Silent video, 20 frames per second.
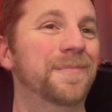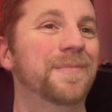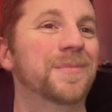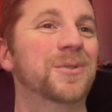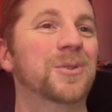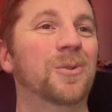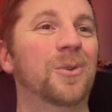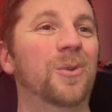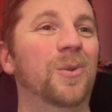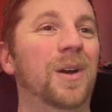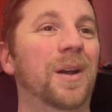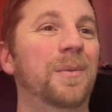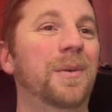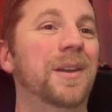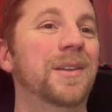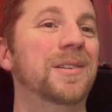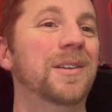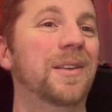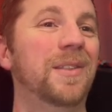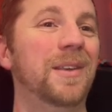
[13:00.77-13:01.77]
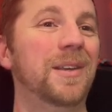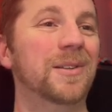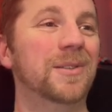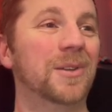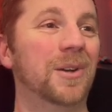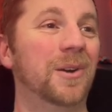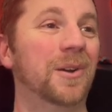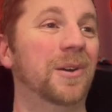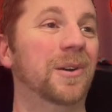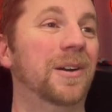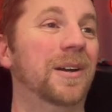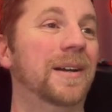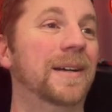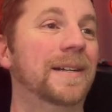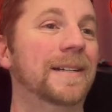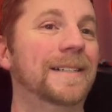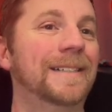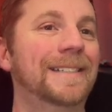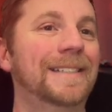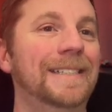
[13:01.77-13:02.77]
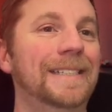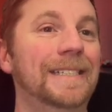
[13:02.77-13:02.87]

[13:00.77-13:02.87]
So I'm going to say these are